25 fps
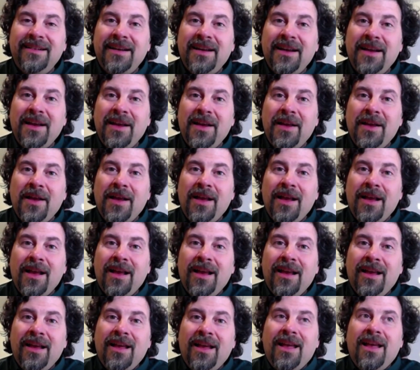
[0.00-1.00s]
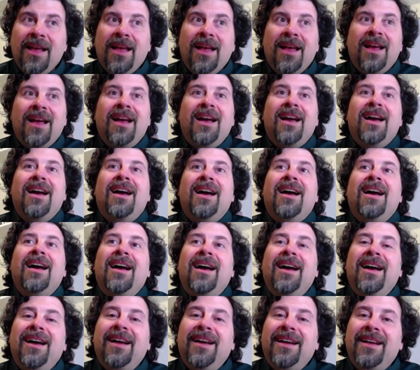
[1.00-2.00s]

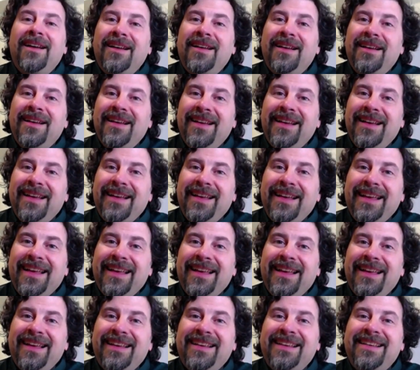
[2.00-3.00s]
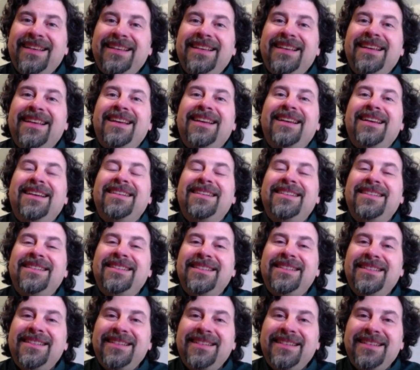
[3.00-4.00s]

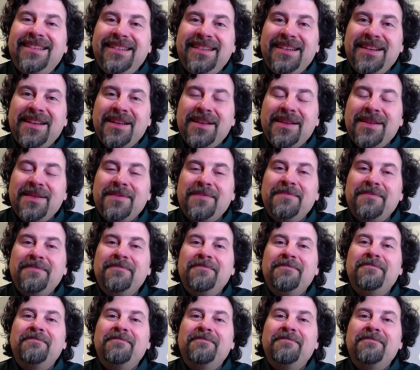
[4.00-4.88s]
(not speaking)